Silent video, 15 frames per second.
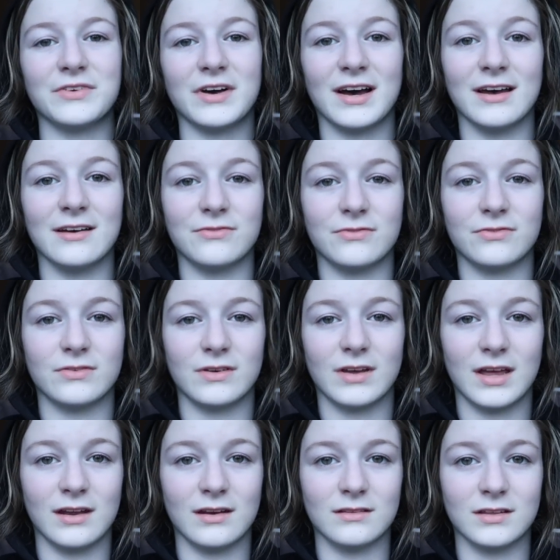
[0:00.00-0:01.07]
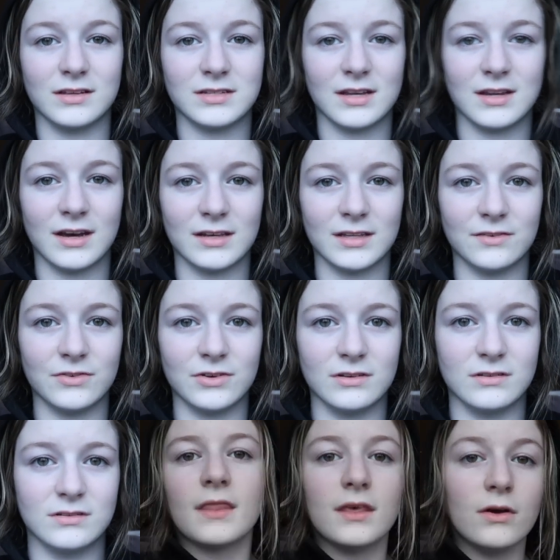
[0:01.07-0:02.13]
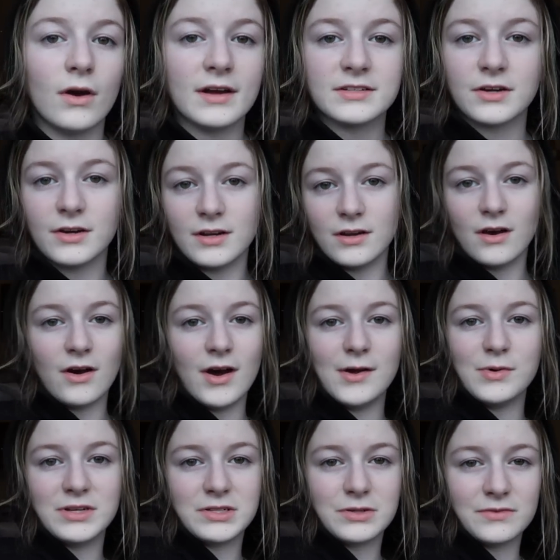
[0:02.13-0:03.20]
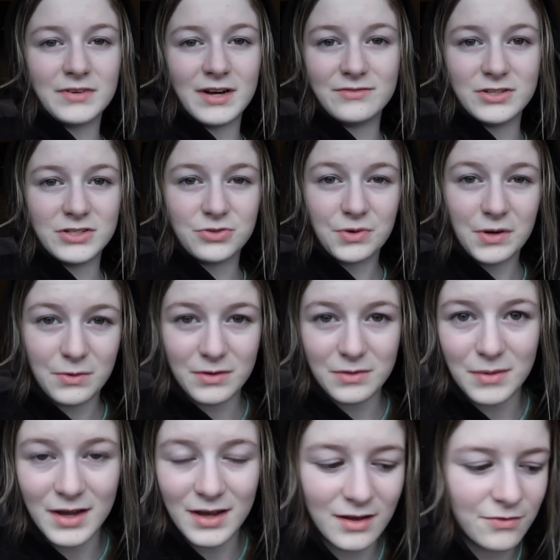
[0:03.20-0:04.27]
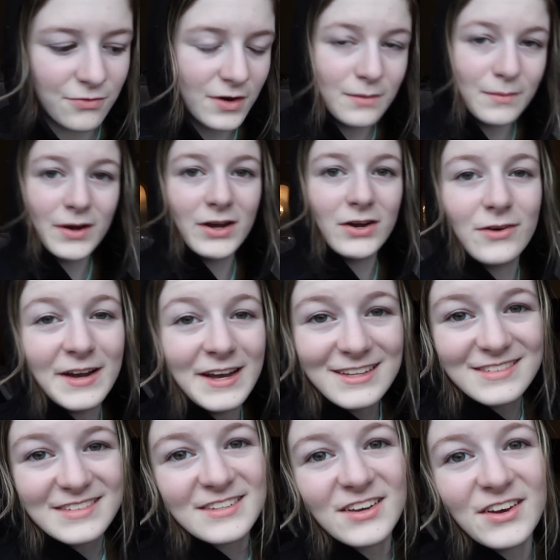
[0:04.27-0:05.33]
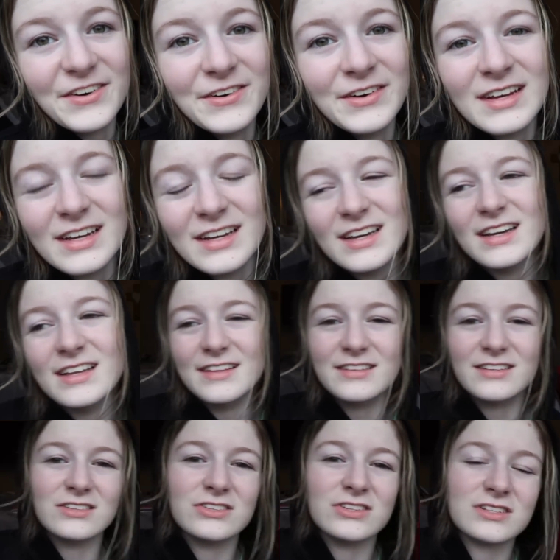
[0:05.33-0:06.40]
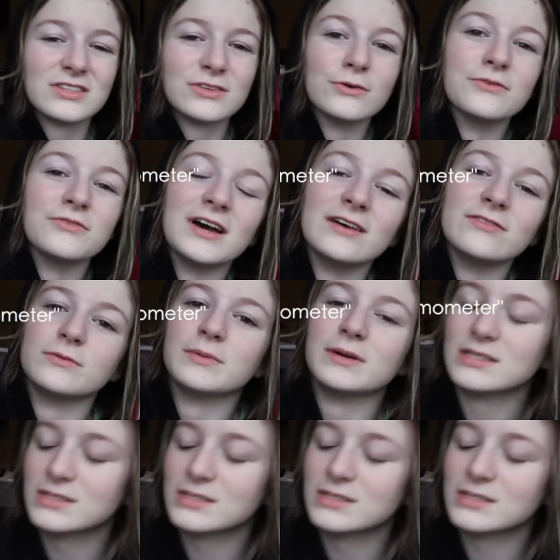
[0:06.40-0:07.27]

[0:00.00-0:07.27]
Revive in the city I live in. You guys already know I went to Revive Detroit with my friend Mary Grace. So this is just the Revive in my